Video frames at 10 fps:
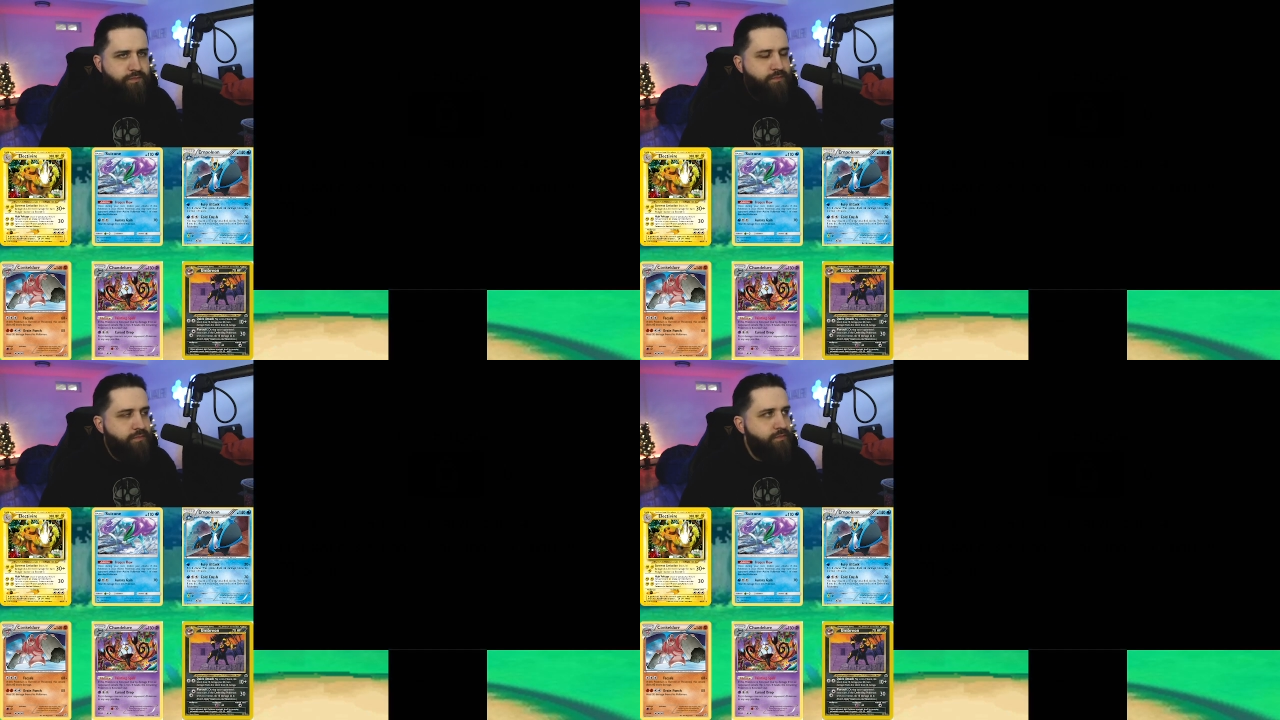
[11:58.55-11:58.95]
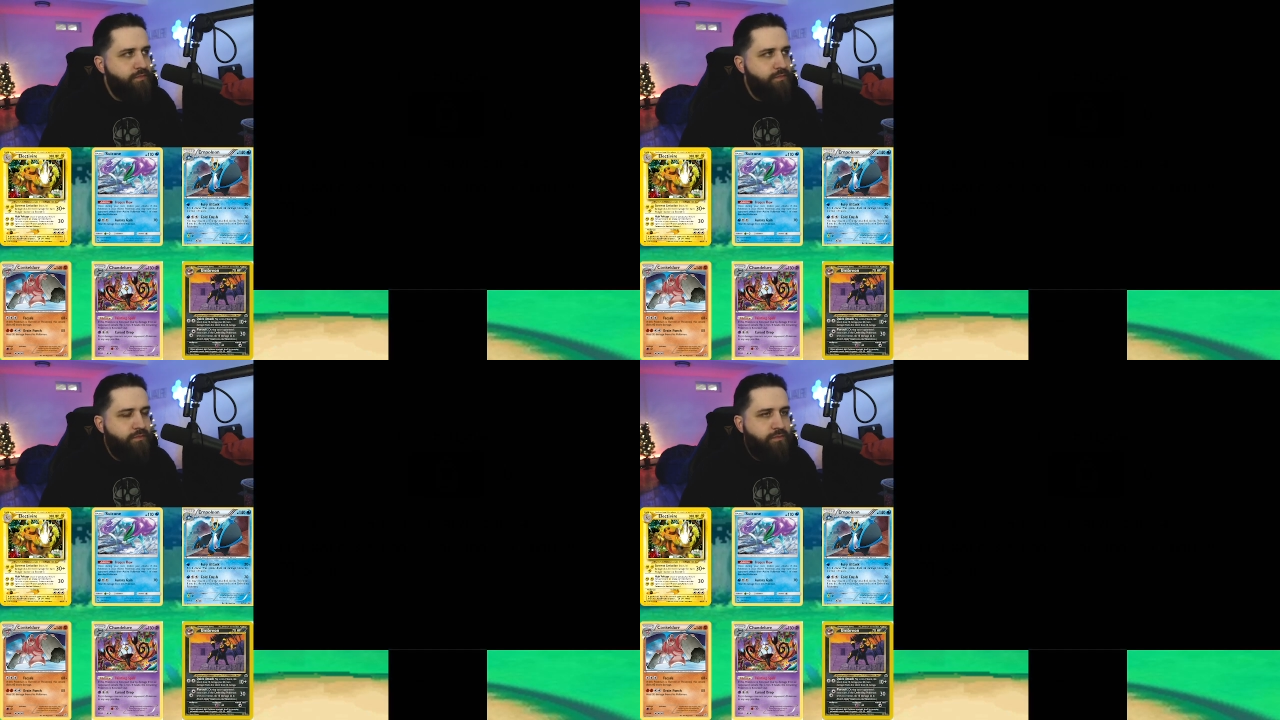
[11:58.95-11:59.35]

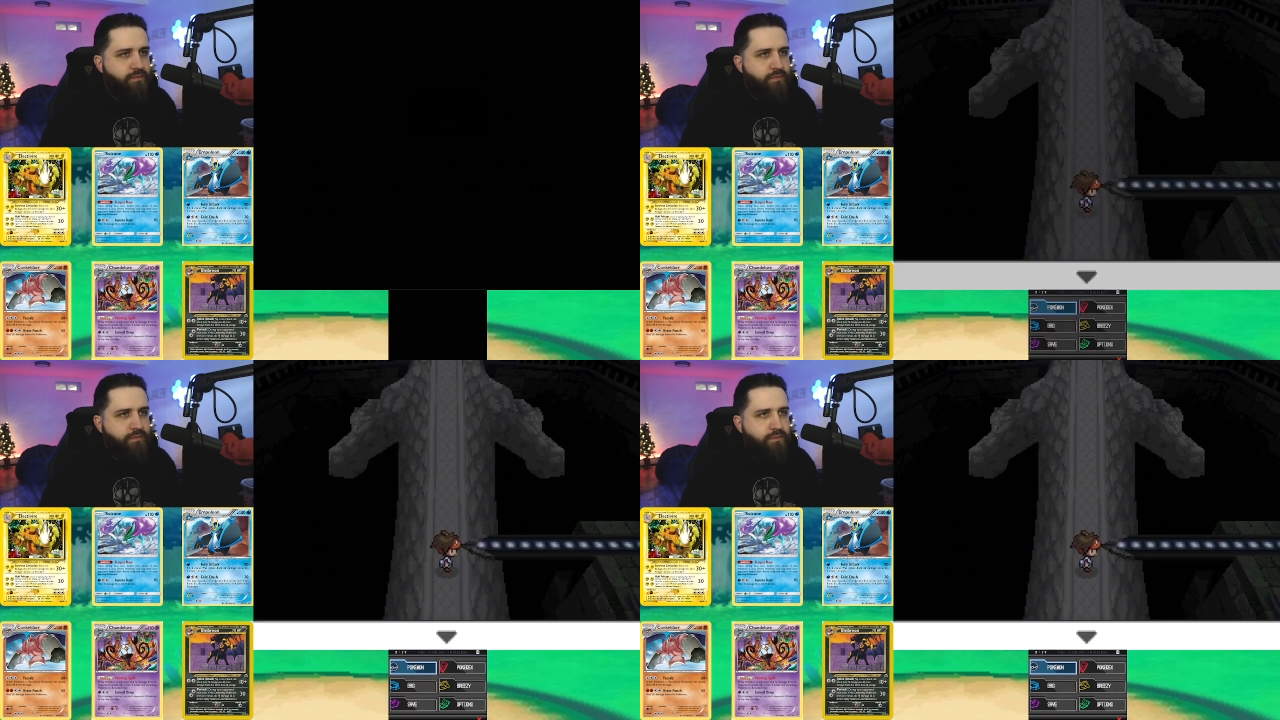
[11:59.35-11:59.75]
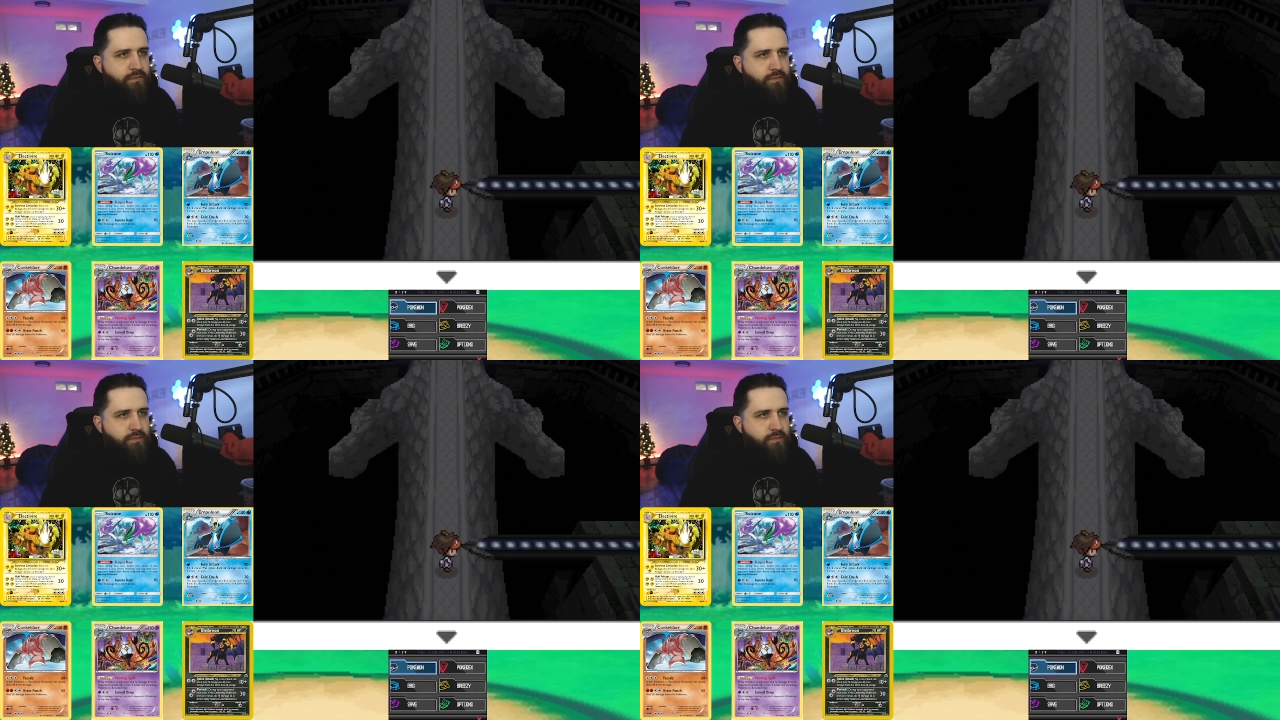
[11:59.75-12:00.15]

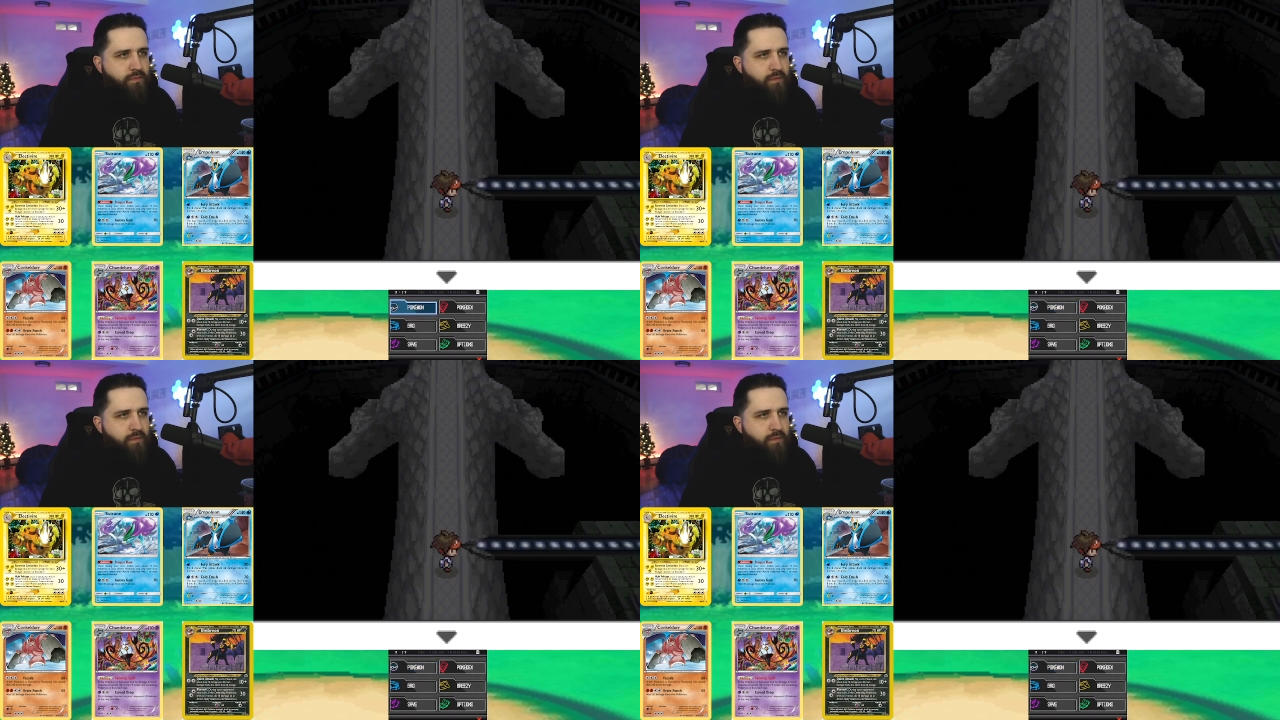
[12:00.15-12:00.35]
Nothing is said.